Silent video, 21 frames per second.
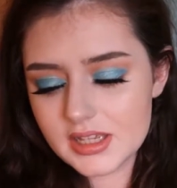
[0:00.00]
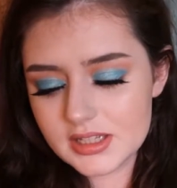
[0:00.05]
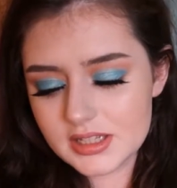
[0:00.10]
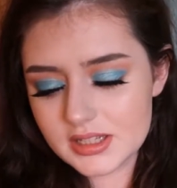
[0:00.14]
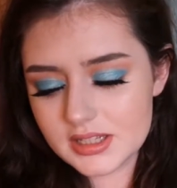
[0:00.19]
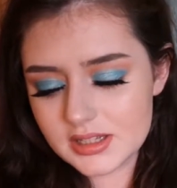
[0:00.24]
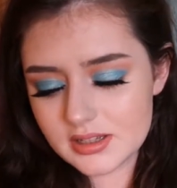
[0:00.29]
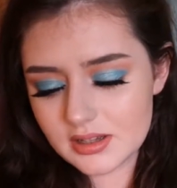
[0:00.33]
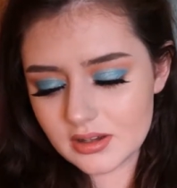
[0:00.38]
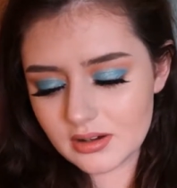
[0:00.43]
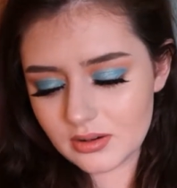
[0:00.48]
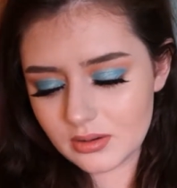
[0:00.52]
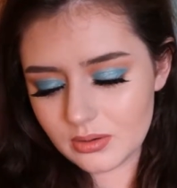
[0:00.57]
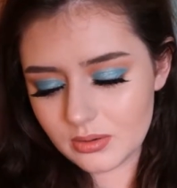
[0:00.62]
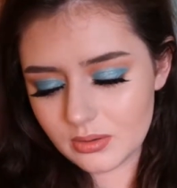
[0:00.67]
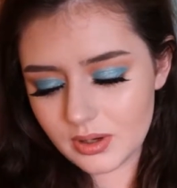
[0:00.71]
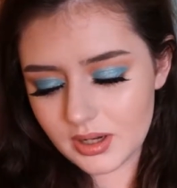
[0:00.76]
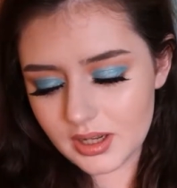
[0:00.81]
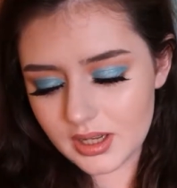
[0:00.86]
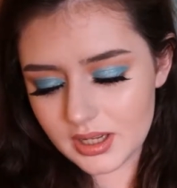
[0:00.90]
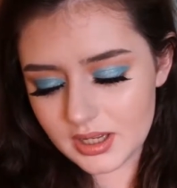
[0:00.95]

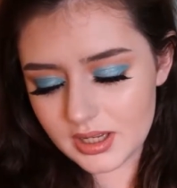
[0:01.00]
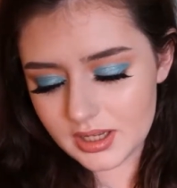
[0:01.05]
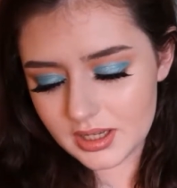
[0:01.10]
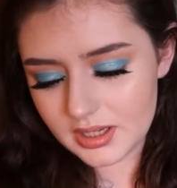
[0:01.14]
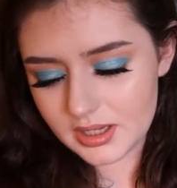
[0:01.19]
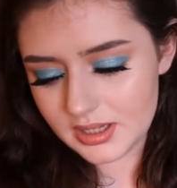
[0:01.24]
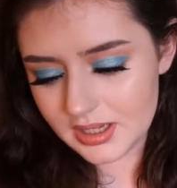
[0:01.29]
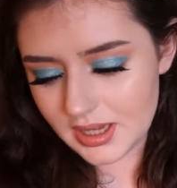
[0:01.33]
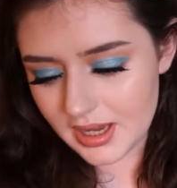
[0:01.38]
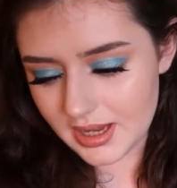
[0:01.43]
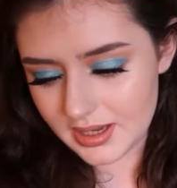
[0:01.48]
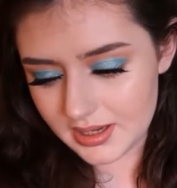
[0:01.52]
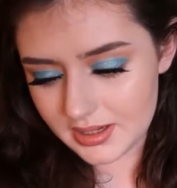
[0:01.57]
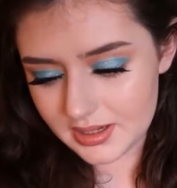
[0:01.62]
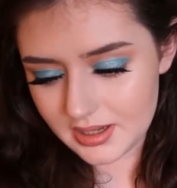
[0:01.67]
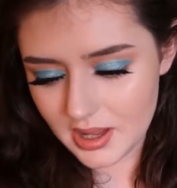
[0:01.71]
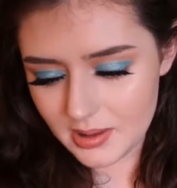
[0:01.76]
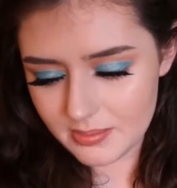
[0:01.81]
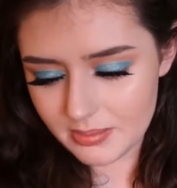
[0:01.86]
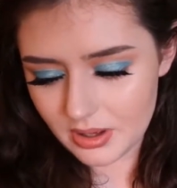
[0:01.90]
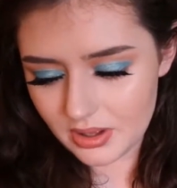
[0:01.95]
So yeah,
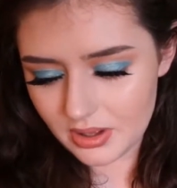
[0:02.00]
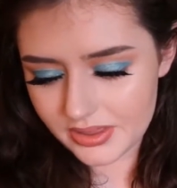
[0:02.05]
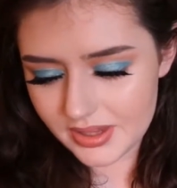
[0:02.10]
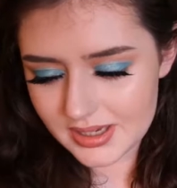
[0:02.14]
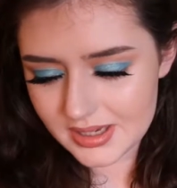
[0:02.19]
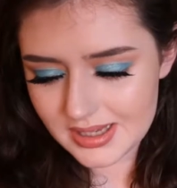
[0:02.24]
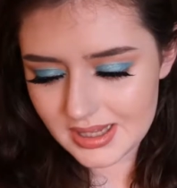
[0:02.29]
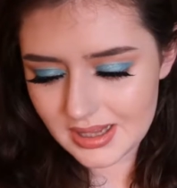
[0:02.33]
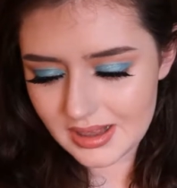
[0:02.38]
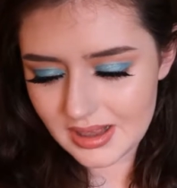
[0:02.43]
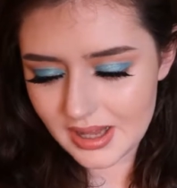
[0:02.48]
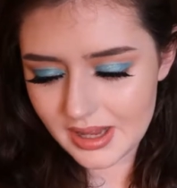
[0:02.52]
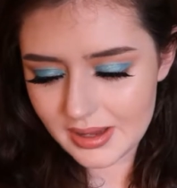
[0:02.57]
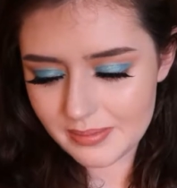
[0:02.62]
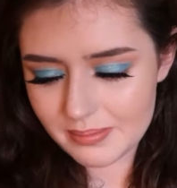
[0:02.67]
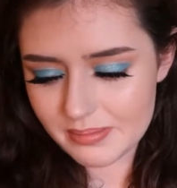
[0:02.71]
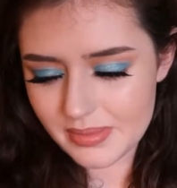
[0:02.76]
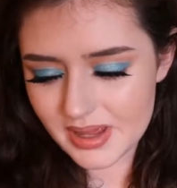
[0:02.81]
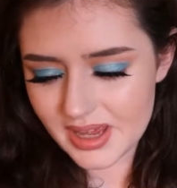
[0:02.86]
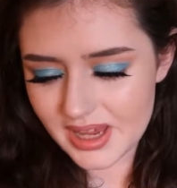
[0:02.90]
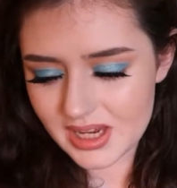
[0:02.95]
I bought this in
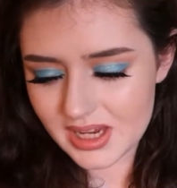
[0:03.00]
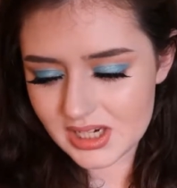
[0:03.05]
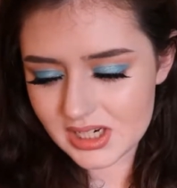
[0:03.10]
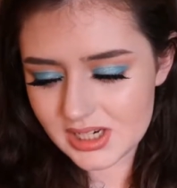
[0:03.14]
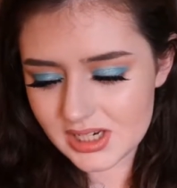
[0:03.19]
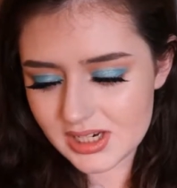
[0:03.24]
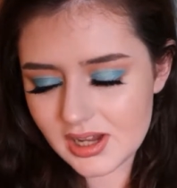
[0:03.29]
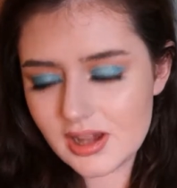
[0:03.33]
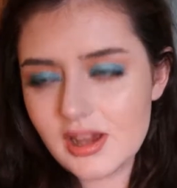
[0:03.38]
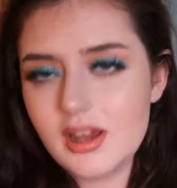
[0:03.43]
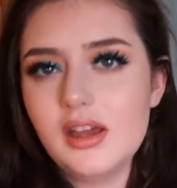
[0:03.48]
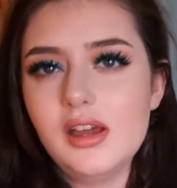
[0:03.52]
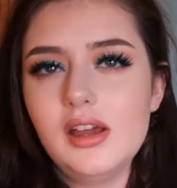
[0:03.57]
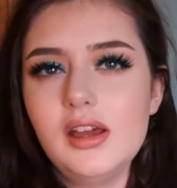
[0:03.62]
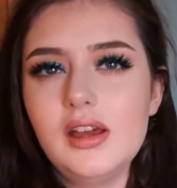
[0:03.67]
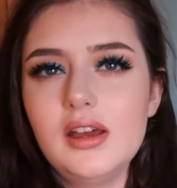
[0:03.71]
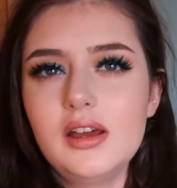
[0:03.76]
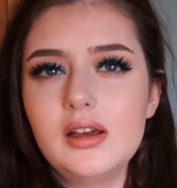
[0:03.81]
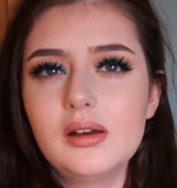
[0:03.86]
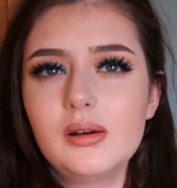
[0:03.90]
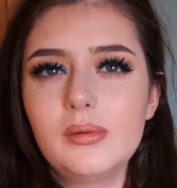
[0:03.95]
light beige,
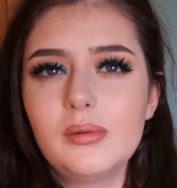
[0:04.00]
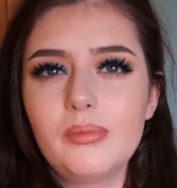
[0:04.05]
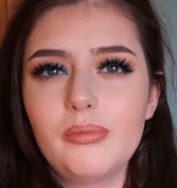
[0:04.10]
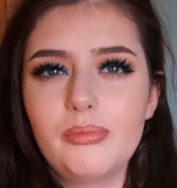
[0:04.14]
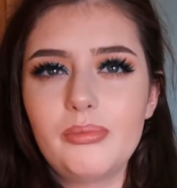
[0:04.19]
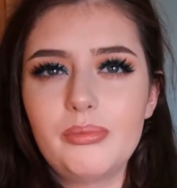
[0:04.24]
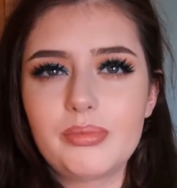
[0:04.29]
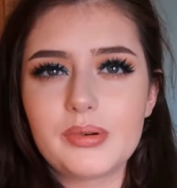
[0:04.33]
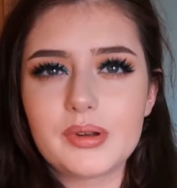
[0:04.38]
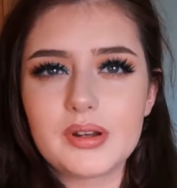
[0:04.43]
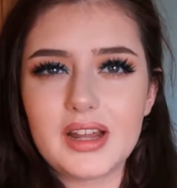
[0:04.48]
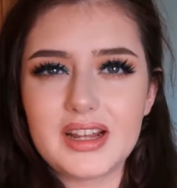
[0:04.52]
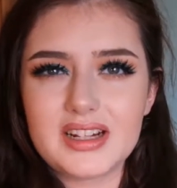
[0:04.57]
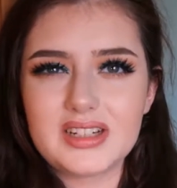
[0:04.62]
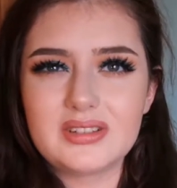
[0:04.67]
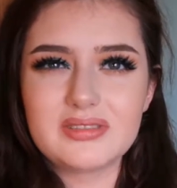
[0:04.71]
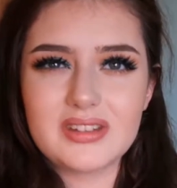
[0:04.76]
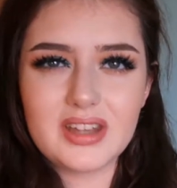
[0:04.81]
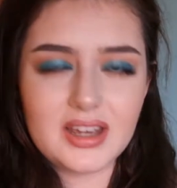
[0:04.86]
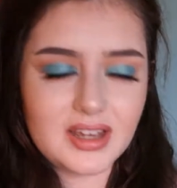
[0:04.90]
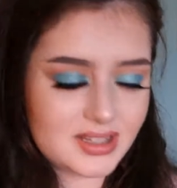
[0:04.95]
but I
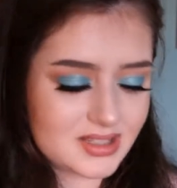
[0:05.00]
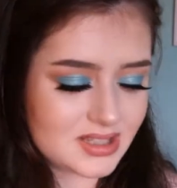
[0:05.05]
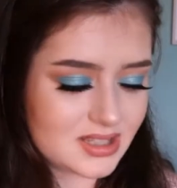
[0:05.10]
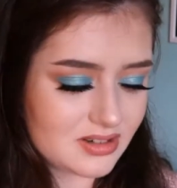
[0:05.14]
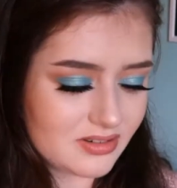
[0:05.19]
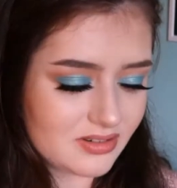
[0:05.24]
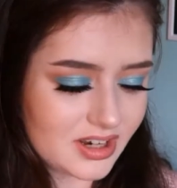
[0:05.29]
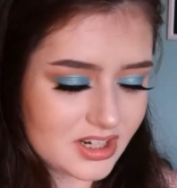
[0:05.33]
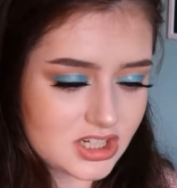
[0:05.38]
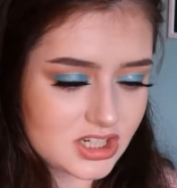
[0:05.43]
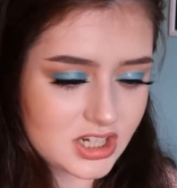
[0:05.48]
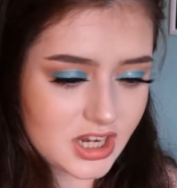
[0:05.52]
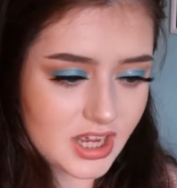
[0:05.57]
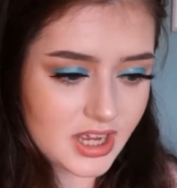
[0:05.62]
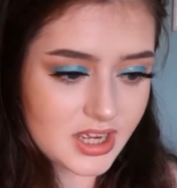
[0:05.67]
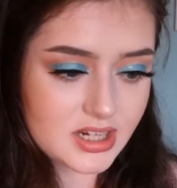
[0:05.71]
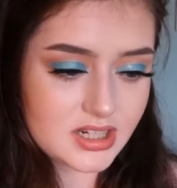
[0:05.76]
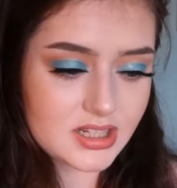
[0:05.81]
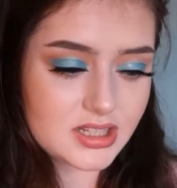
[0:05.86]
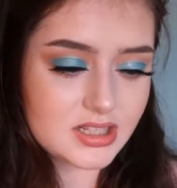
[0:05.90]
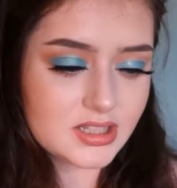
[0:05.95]
don't think it's the right
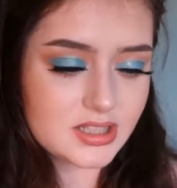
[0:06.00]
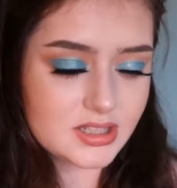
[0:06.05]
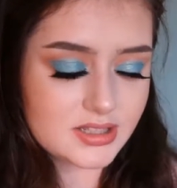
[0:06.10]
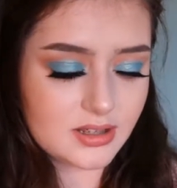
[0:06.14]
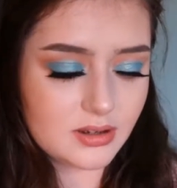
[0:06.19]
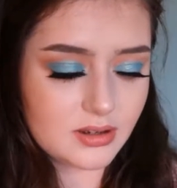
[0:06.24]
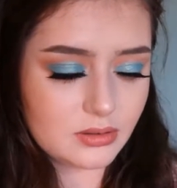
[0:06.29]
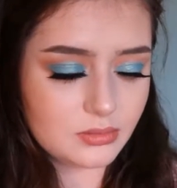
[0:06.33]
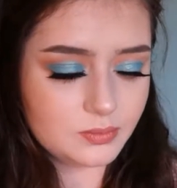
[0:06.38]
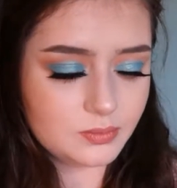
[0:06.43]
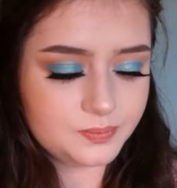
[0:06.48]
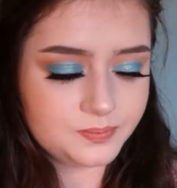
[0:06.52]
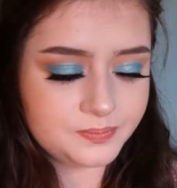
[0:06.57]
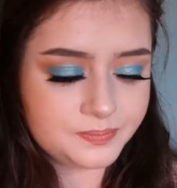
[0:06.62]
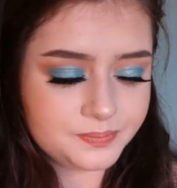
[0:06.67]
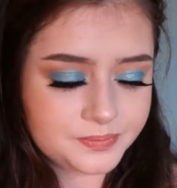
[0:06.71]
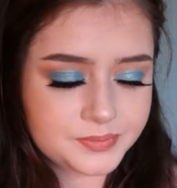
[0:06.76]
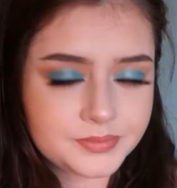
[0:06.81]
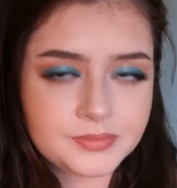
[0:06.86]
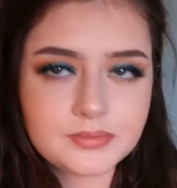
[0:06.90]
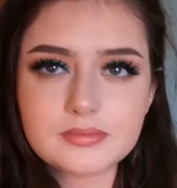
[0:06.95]
shade, so
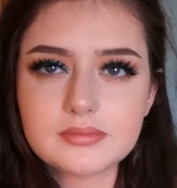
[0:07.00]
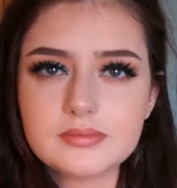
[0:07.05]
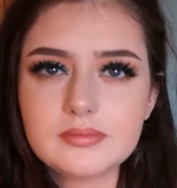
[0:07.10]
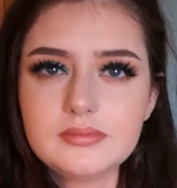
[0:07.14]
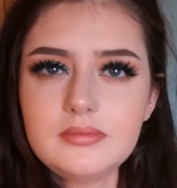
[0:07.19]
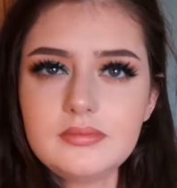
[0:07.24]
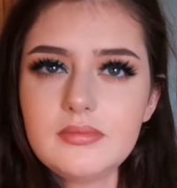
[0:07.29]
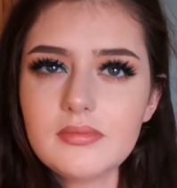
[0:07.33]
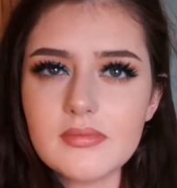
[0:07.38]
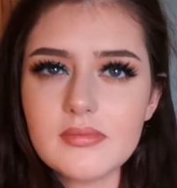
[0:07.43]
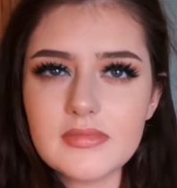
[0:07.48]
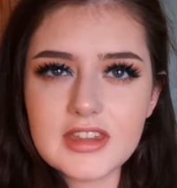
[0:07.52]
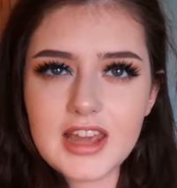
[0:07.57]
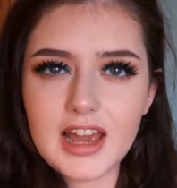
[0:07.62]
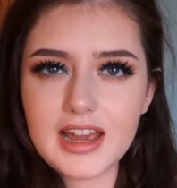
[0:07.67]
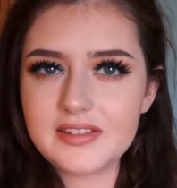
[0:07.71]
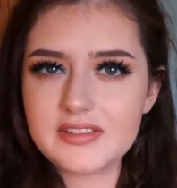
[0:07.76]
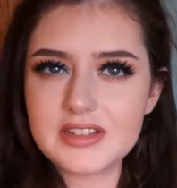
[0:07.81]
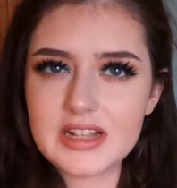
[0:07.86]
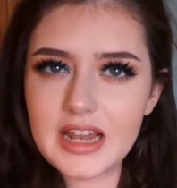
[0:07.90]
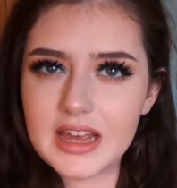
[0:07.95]
I
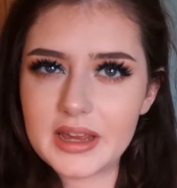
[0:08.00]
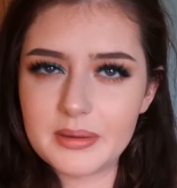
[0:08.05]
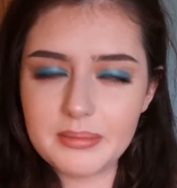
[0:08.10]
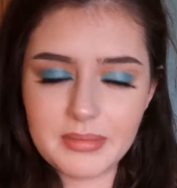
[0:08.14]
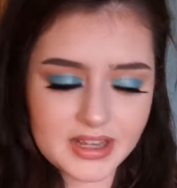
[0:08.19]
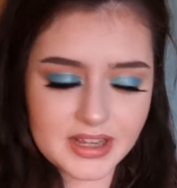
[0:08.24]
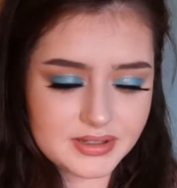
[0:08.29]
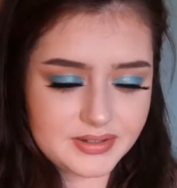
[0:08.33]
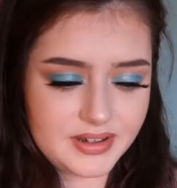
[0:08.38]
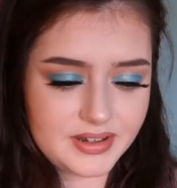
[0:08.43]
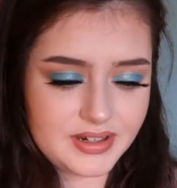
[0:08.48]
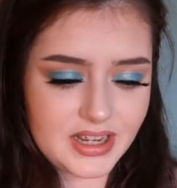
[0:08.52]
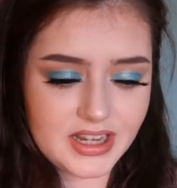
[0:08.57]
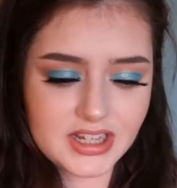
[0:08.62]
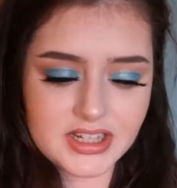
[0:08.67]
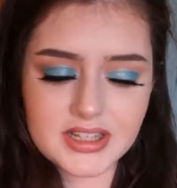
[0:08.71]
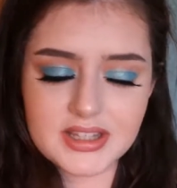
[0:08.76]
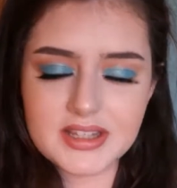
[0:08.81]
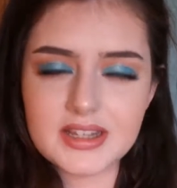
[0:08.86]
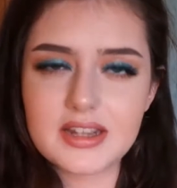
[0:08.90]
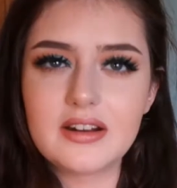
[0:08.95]
have to like mix
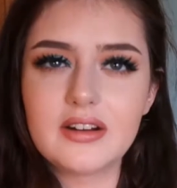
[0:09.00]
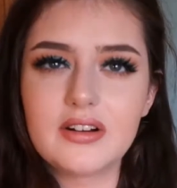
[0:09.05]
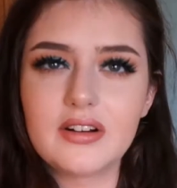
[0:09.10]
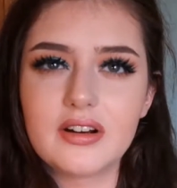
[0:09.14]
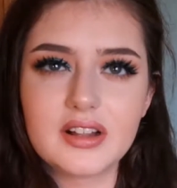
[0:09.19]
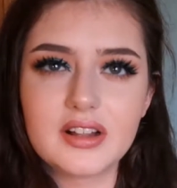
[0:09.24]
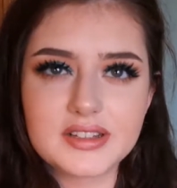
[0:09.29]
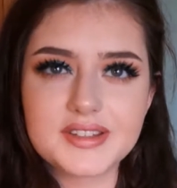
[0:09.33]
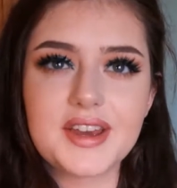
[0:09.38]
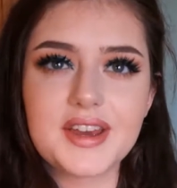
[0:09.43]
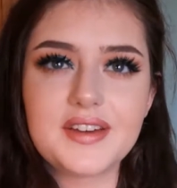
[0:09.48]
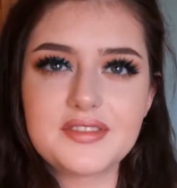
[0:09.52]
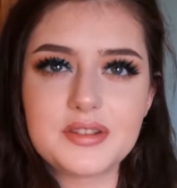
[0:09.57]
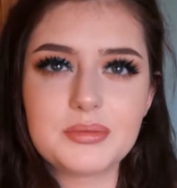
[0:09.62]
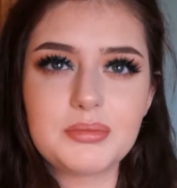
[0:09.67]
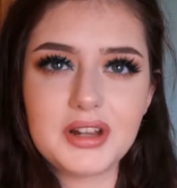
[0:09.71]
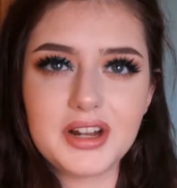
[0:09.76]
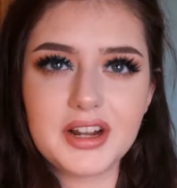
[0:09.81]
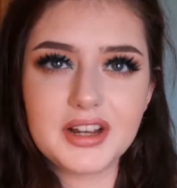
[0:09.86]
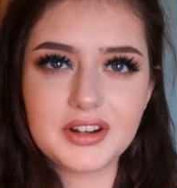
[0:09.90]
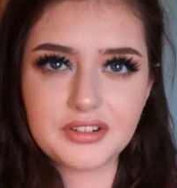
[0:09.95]
foundations in it, or else I have to
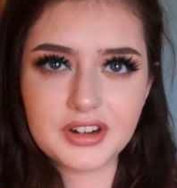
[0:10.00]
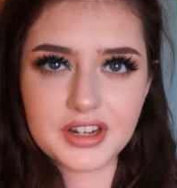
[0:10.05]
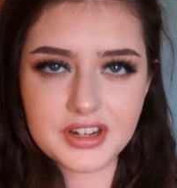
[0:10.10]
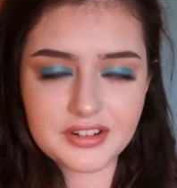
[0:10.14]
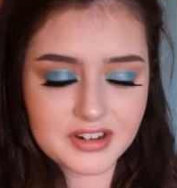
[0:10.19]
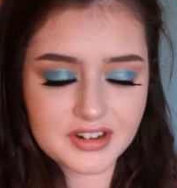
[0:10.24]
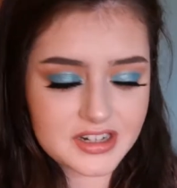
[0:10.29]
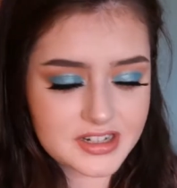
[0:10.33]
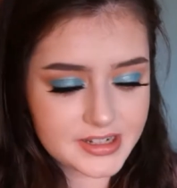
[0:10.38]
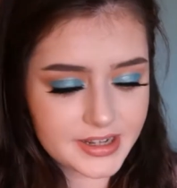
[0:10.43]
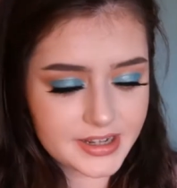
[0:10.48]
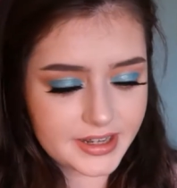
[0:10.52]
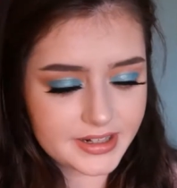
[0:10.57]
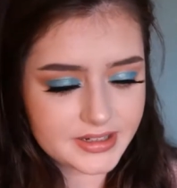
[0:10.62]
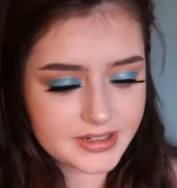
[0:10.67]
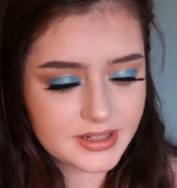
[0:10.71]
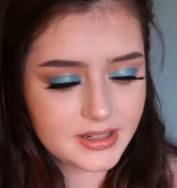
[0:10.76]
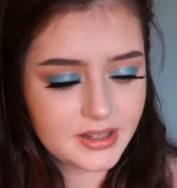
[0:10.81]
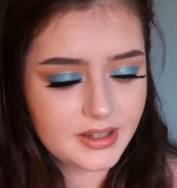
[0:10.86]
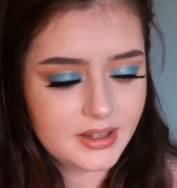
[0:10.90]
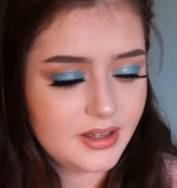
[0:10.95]
be like really tanned.